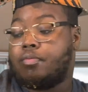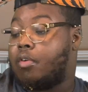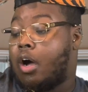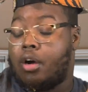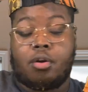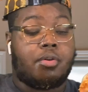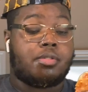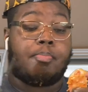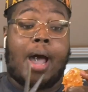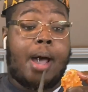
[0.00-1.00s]
uncles,
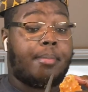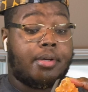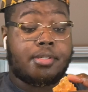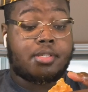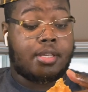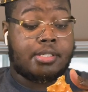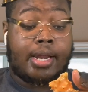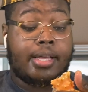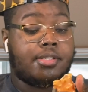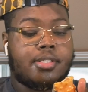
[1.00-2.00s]
mamas, because it
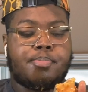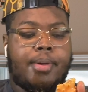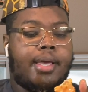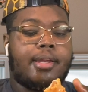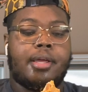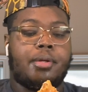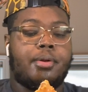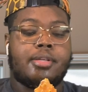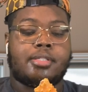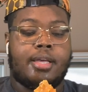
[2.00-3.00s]
ain't just men that do
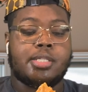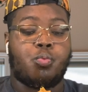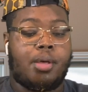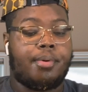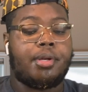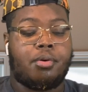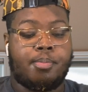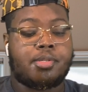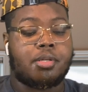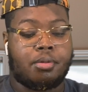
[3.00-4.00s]
these things. Women do them
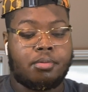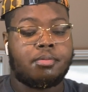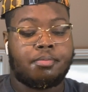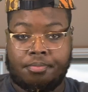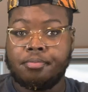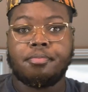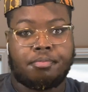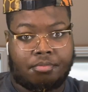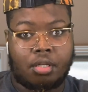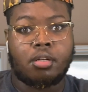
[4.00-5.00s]
too.
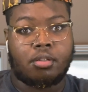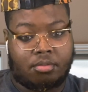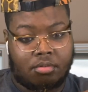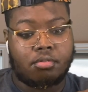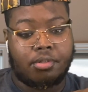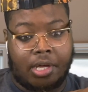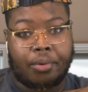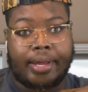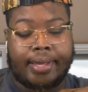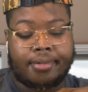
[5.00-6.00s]
Know
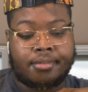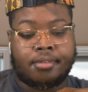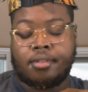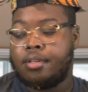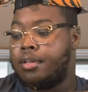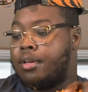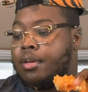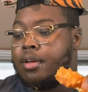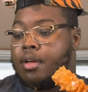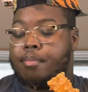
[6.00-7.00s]
that.
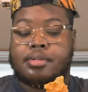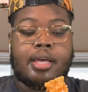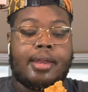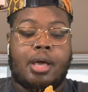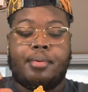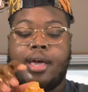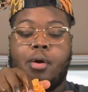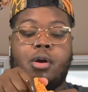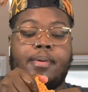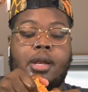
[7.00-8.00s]
But it's like now we got to
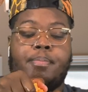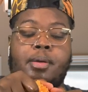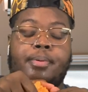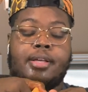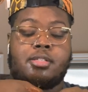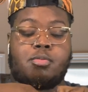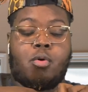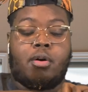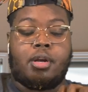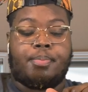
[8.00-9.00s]
worry about the people that's
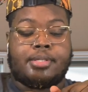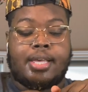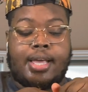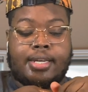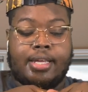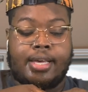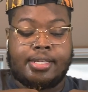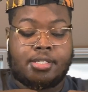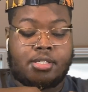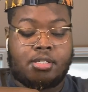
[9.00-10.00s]
sworn to protect
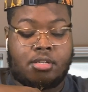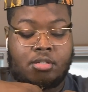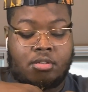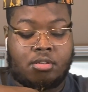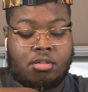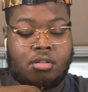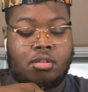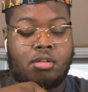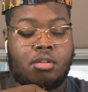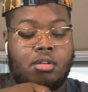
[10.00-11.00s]
us
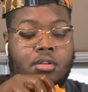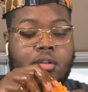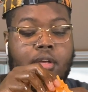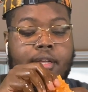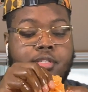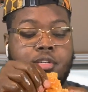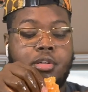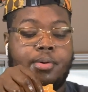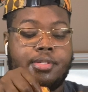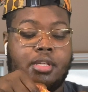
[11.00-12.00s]
into
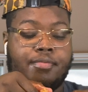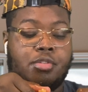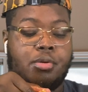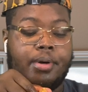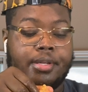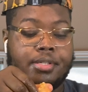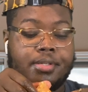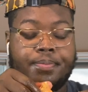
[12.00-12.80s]
doing stuff to us.